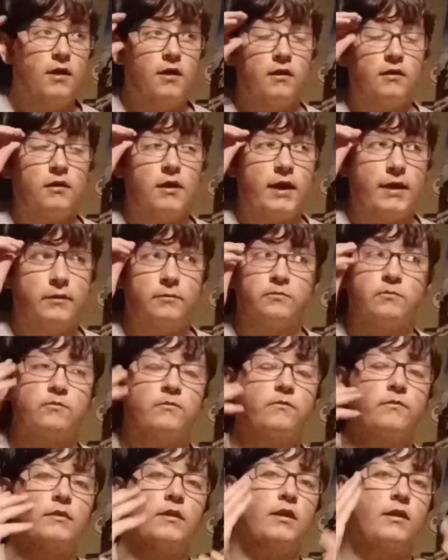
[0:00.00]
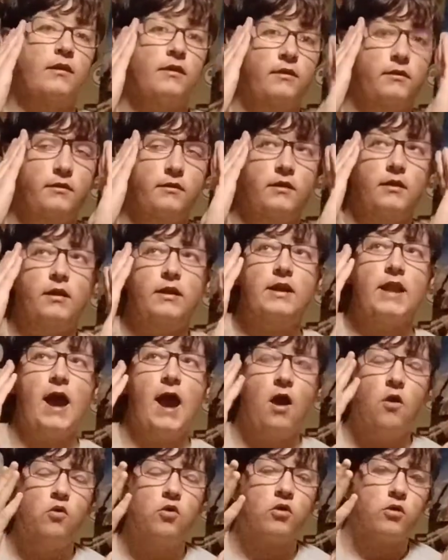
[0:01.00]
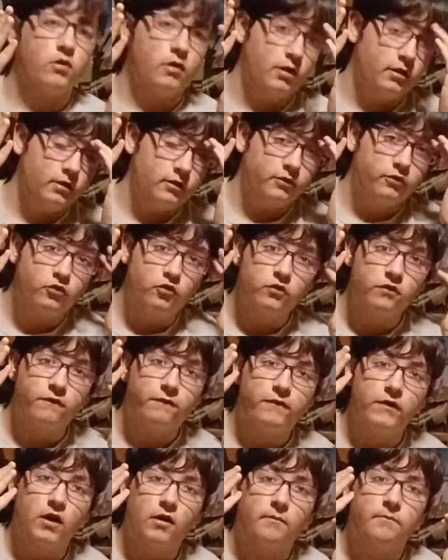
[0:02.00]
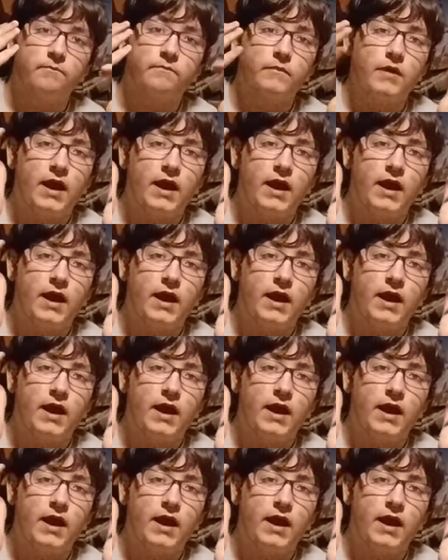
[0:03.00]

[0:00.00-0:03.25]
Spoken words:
Like, an hour through the film,